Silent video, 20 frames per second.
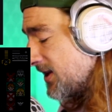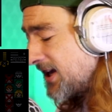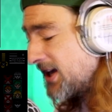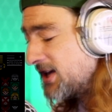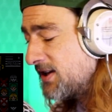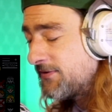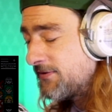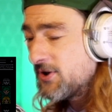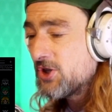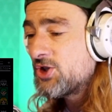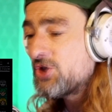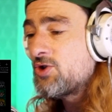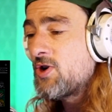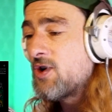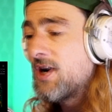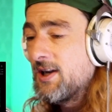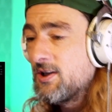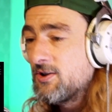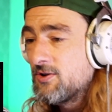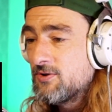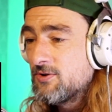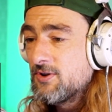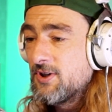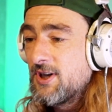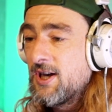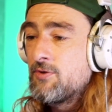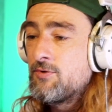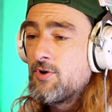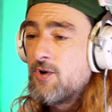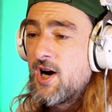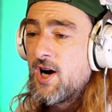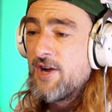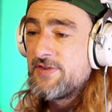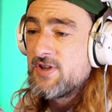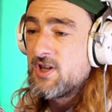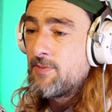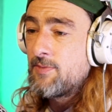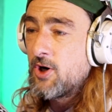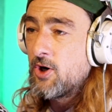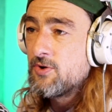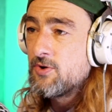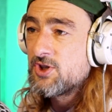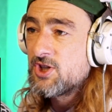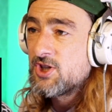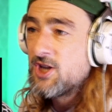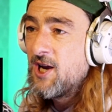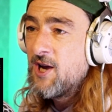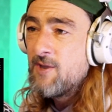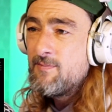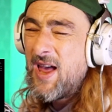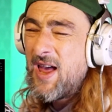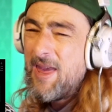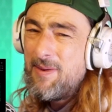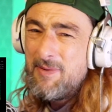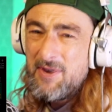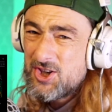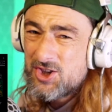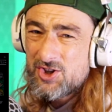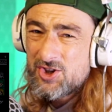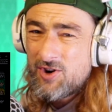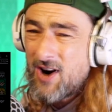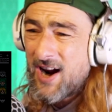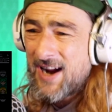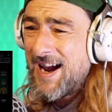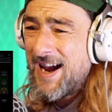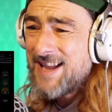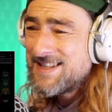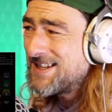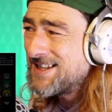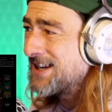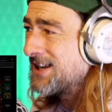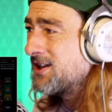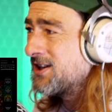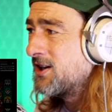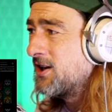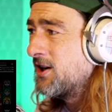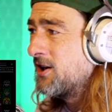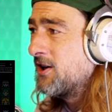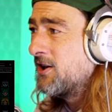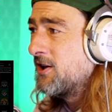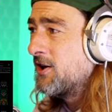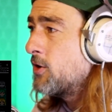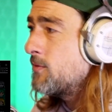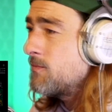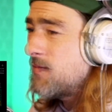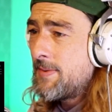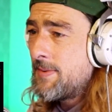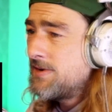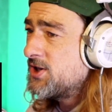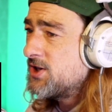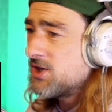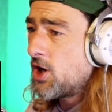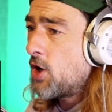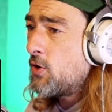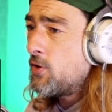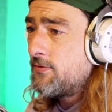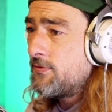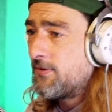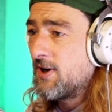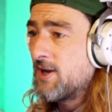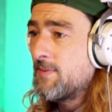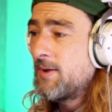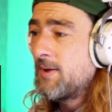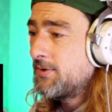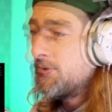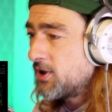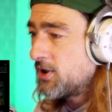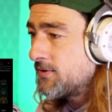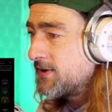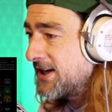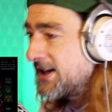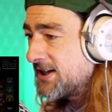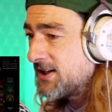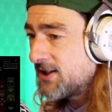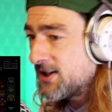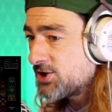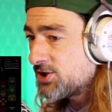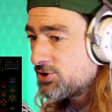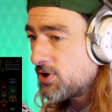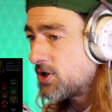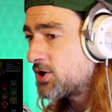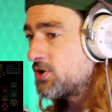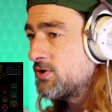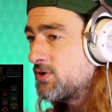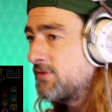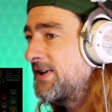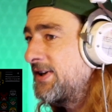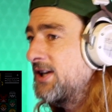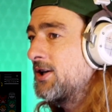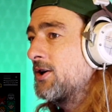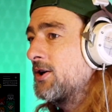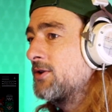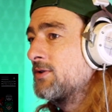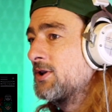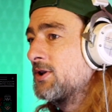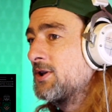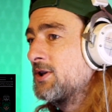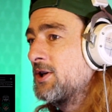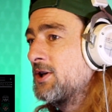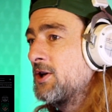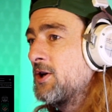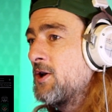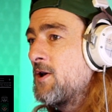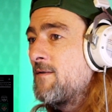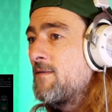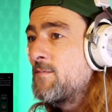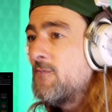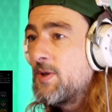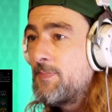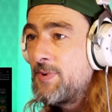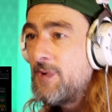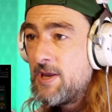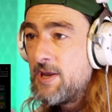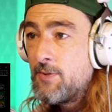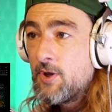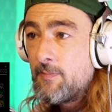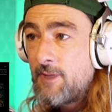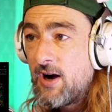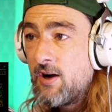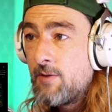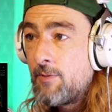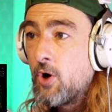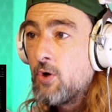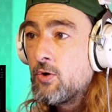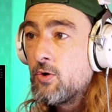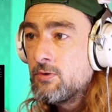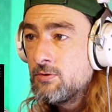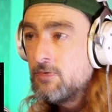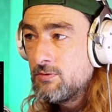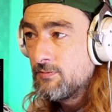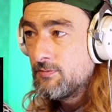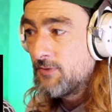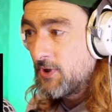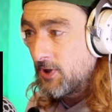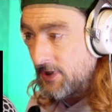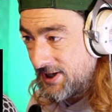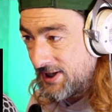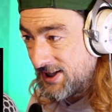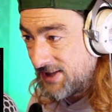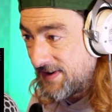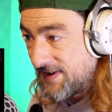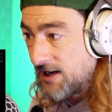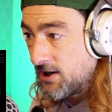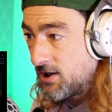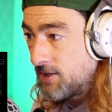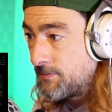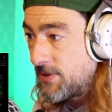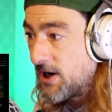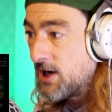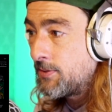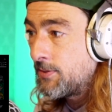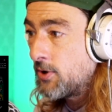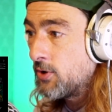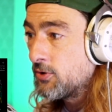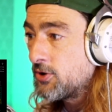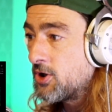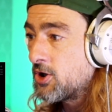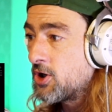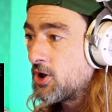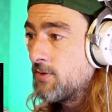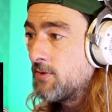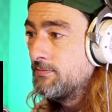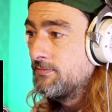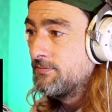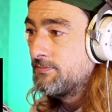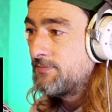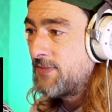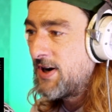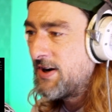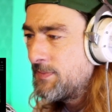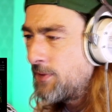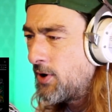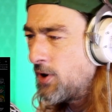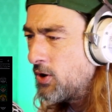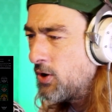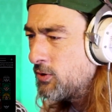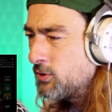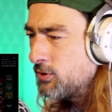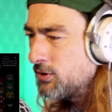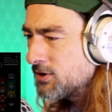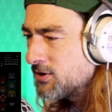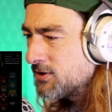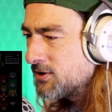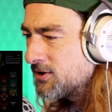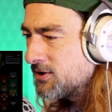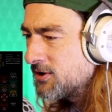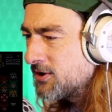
you get your first triangle, it arrives in the post. Maybe you just crack at it. Maybe you just go for it. Maybe you don't need an instructional video. But the people at Peripole, this fella, peripole.com, Peripole?